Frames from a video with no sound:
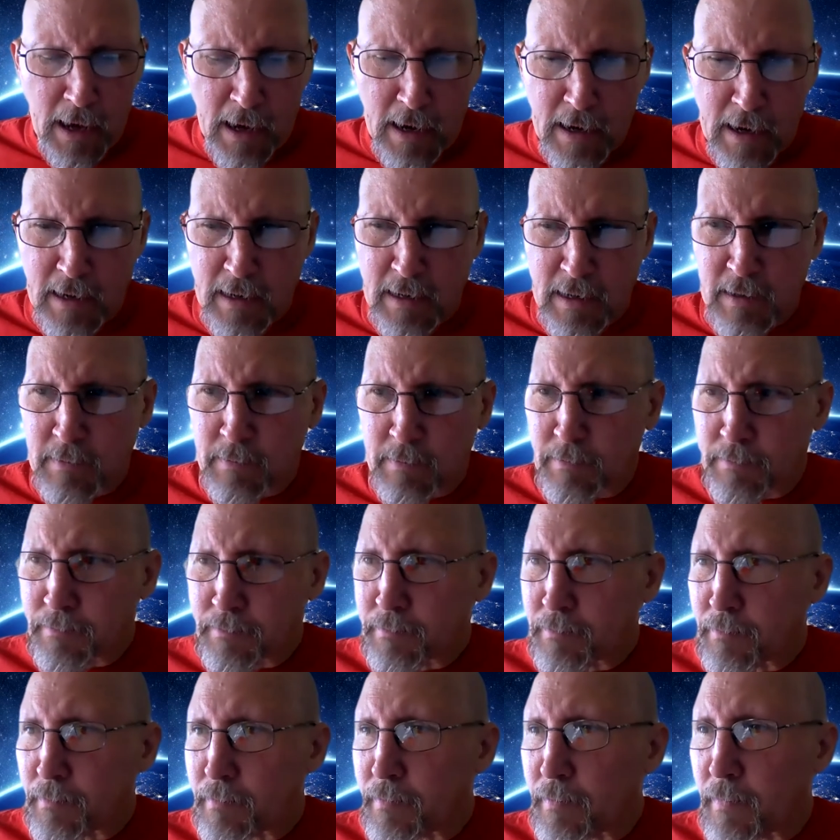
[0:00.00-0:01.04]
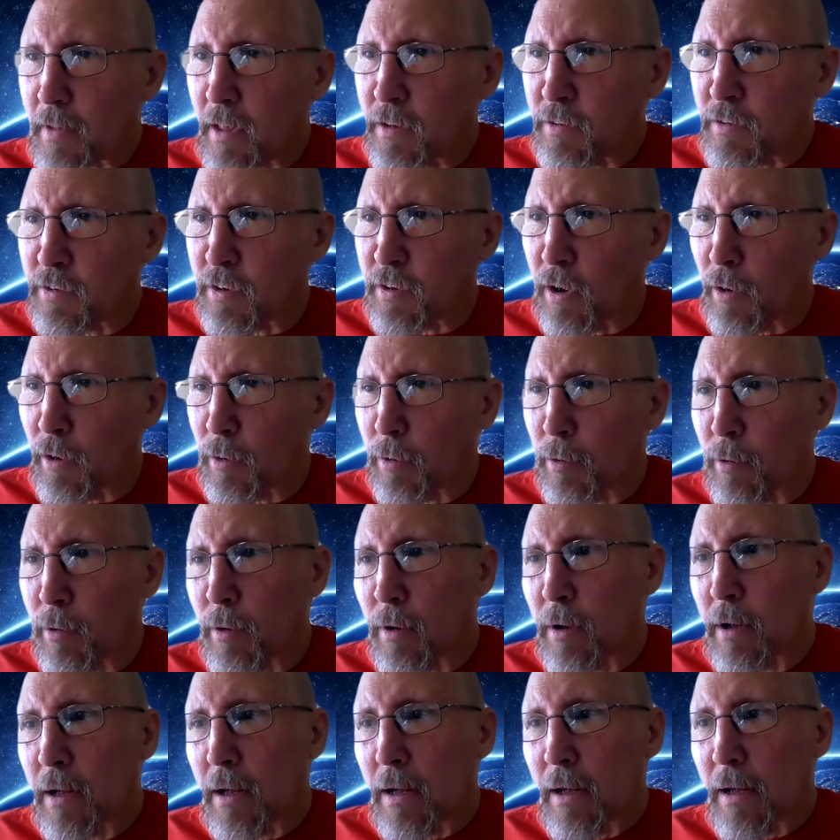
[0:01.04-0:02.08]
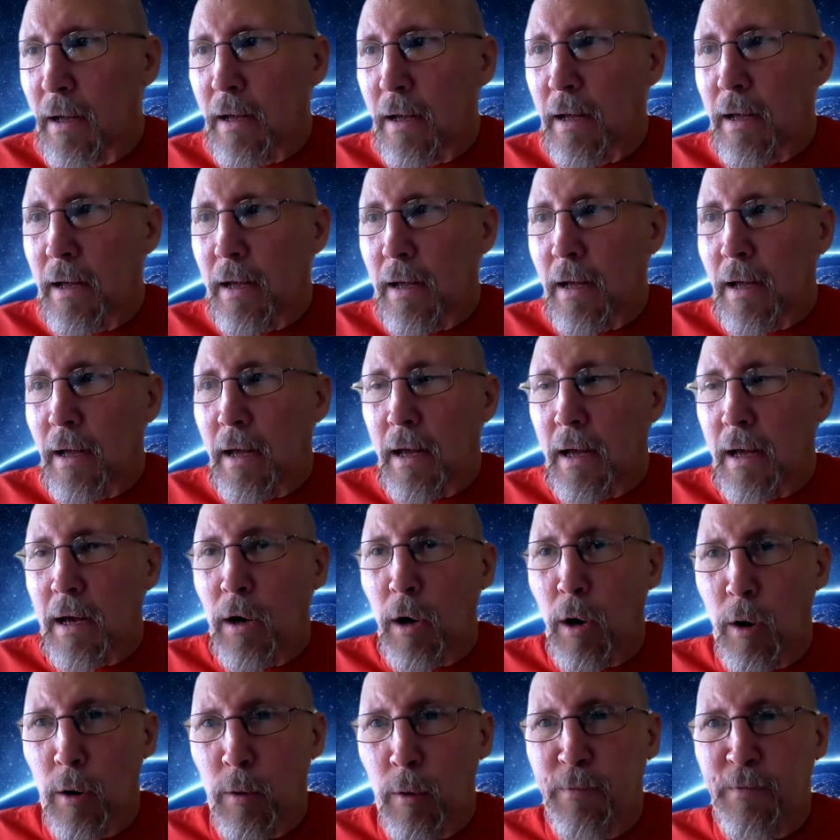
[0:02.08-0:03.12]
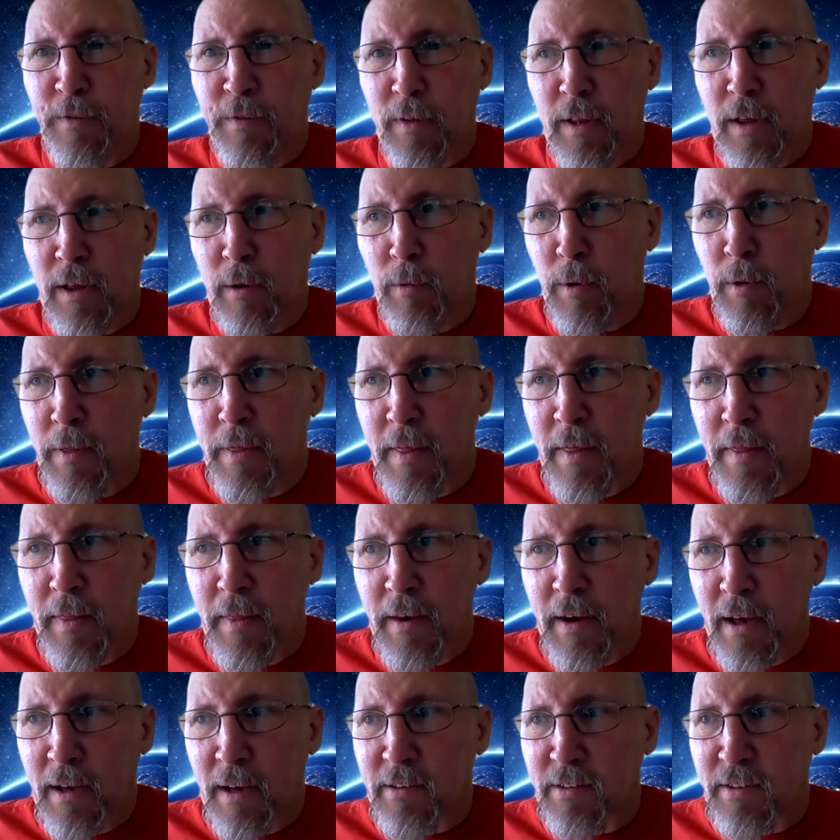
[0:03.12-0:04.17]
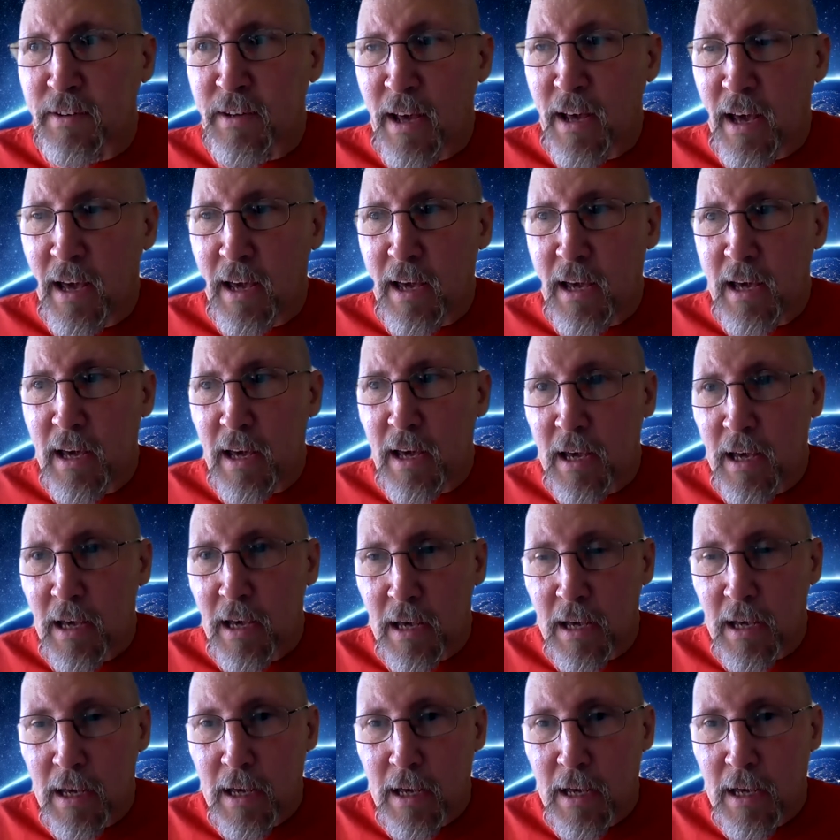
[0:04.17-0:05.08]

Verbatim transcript: Um, so hopefully within the next day,